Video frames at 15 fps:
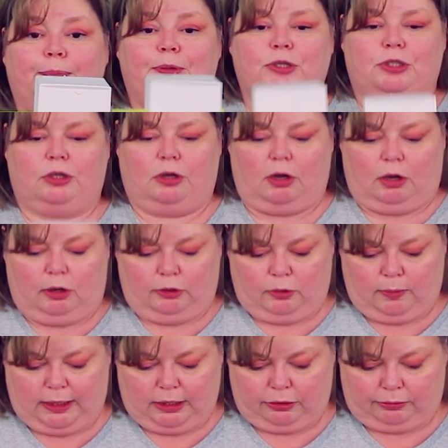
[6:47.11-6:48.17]
pushed it all
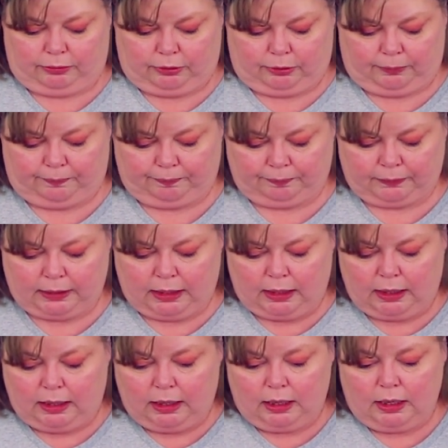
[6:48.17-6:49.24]
the way through.
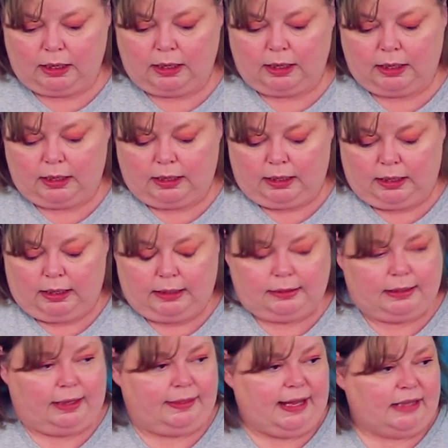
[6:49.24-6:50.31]

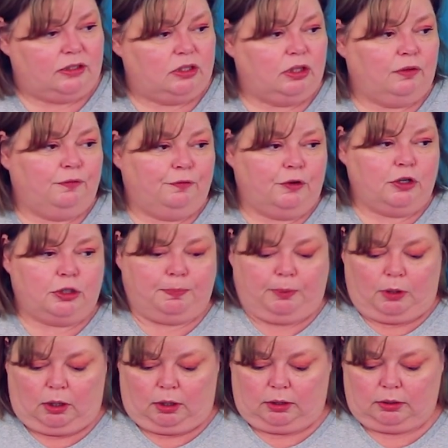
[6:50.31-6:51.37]
Now that's the first
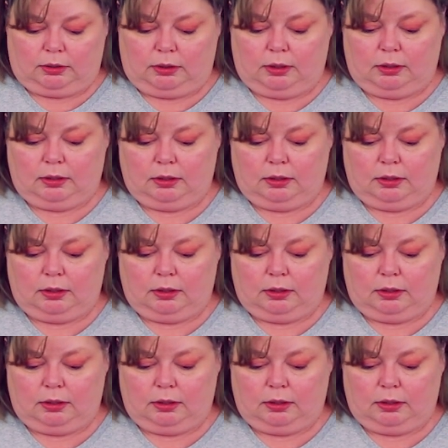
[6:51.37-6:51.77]
part.